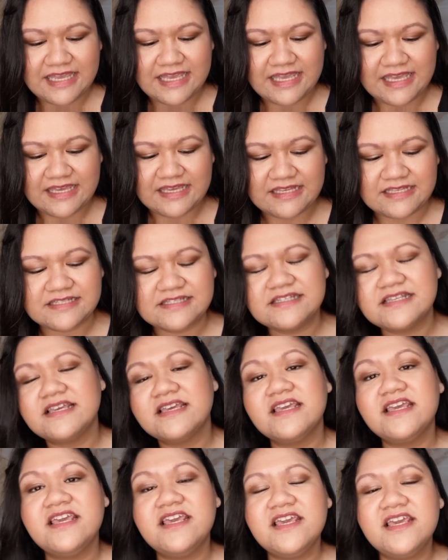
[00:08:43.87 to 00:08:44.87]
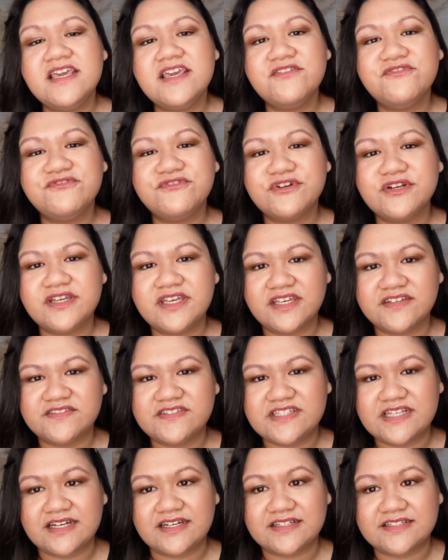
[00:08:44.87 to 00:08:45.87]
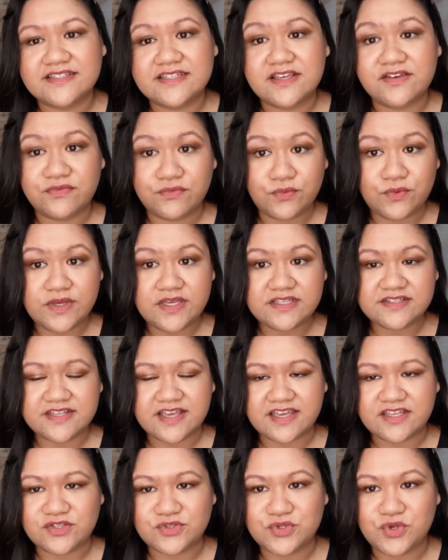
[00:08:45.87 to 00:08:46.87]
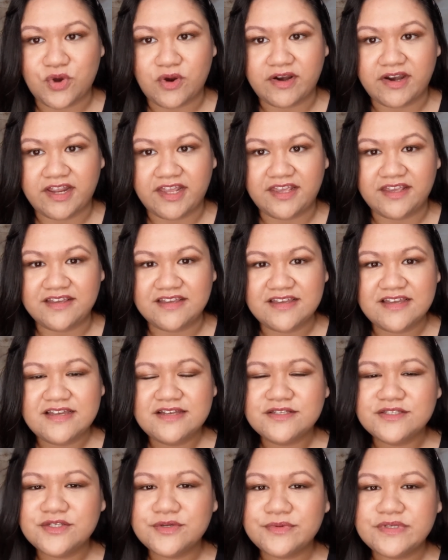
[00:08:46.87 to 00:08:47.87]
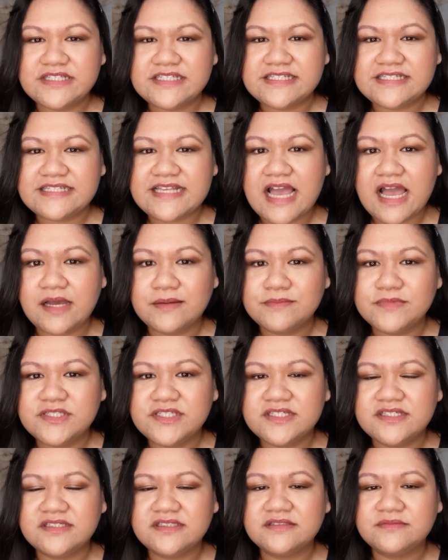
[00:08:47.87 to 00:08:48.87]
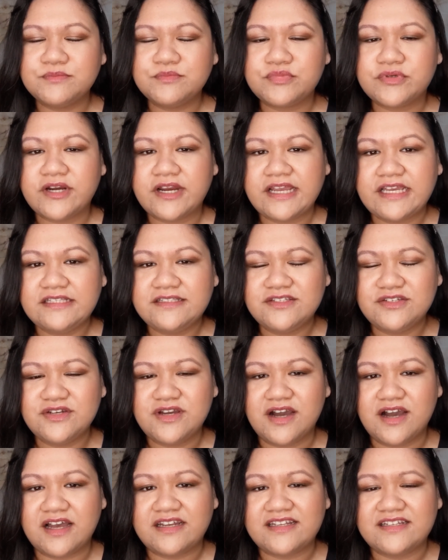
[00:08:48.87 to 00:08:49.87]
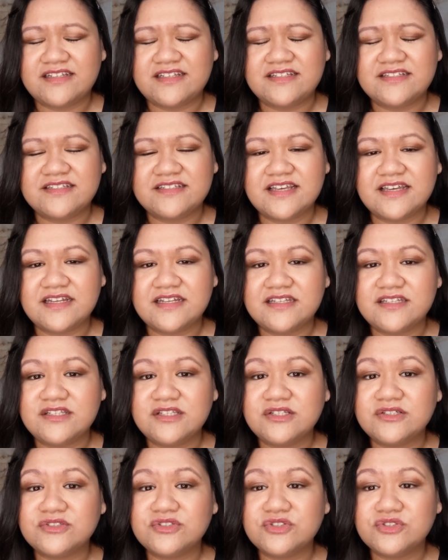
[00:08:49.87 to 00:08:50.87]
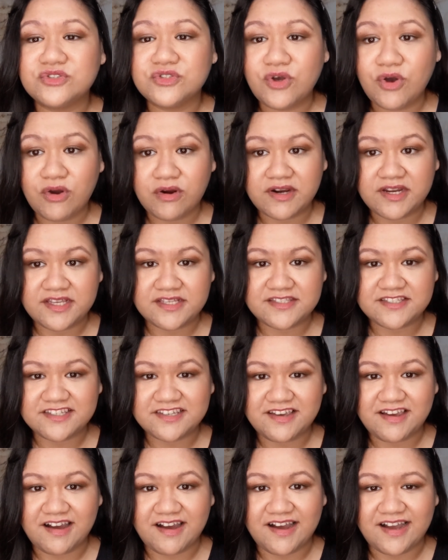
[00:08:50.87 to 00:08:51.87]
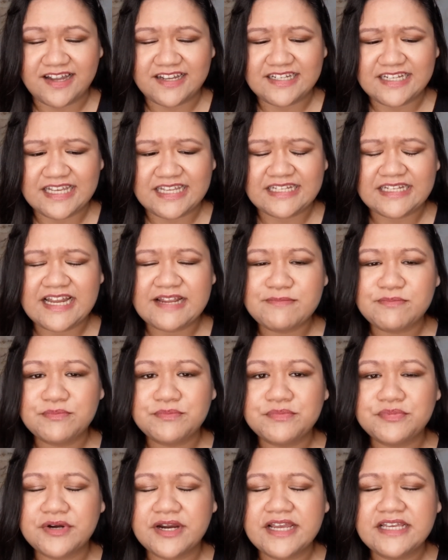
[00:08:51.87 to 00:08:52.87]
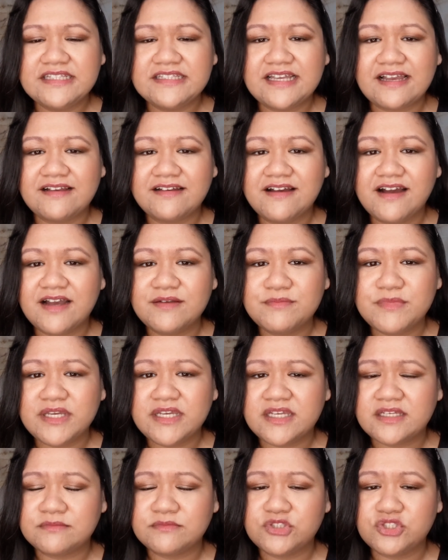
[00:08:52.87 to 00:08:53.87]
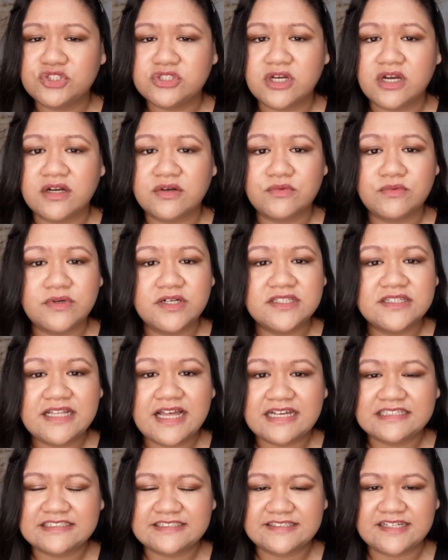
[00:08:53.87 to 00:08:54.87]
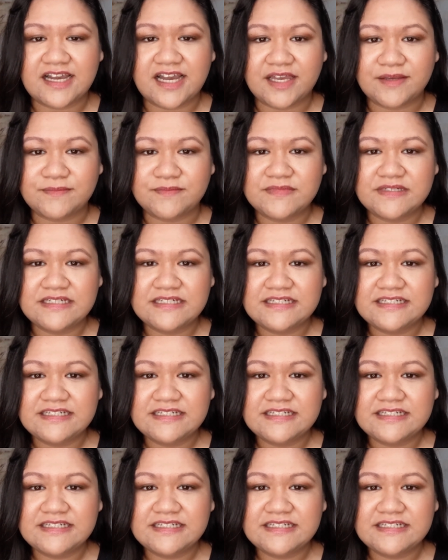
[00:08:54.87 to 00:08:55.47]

is he forgives us if we say sorry. So when Samson prayed to God and he said sorry to God and prayed that God make him strong one last time,